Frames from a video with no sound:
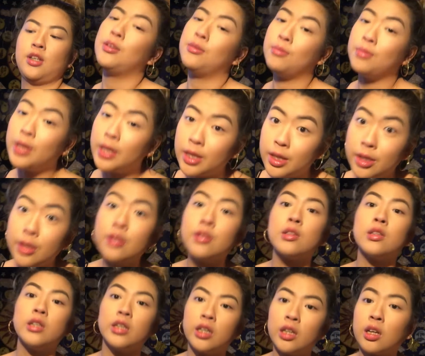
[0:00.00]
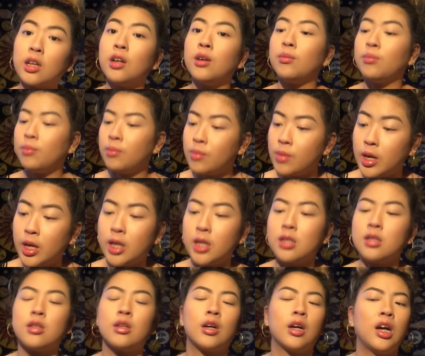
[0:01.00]
Amazing
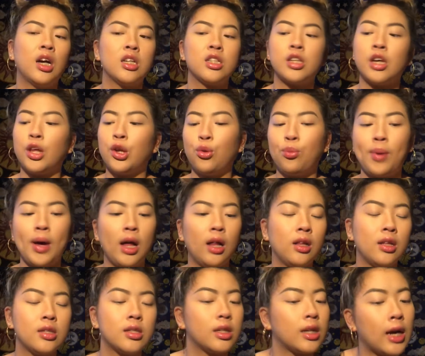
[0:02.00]
eyeshadow palettes.